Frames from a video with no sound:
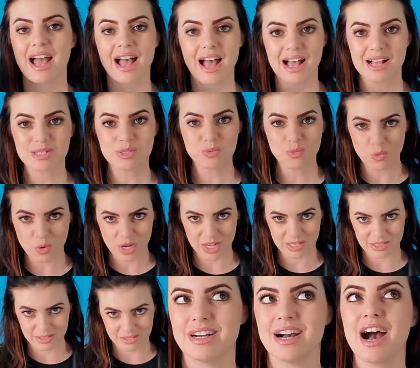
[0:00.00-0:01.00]
has
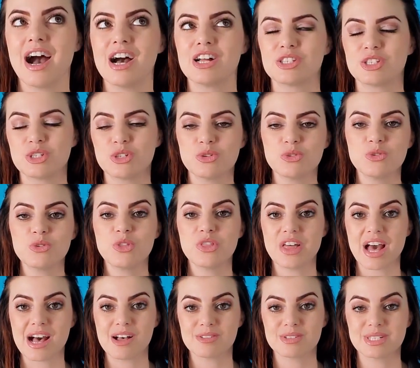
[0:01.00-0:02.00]
won a
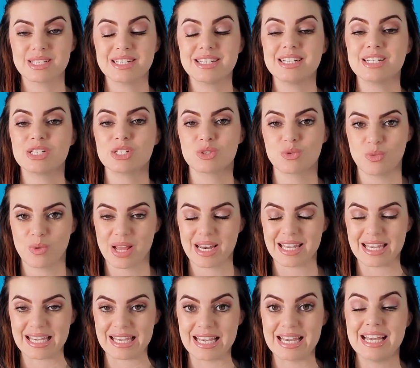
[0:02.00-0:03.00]

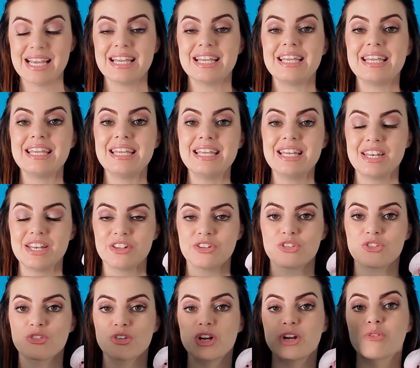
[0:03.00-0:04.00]
2020
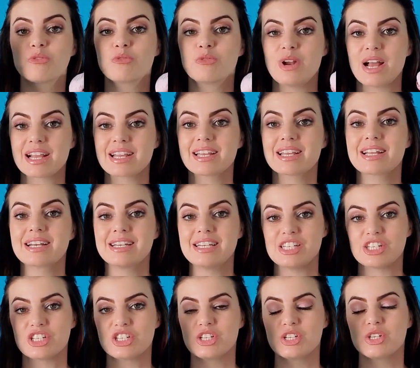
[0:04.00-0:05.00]
Industry
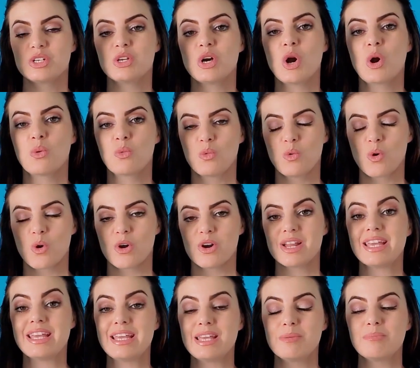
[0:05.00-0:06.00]
Recognition
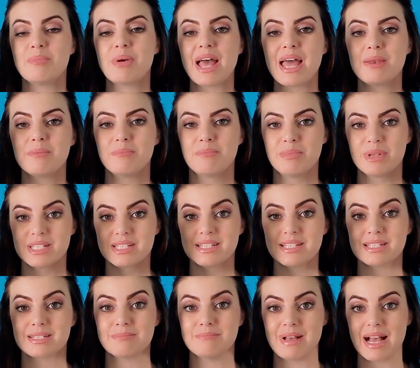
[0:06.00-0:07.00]
Award in Pet Business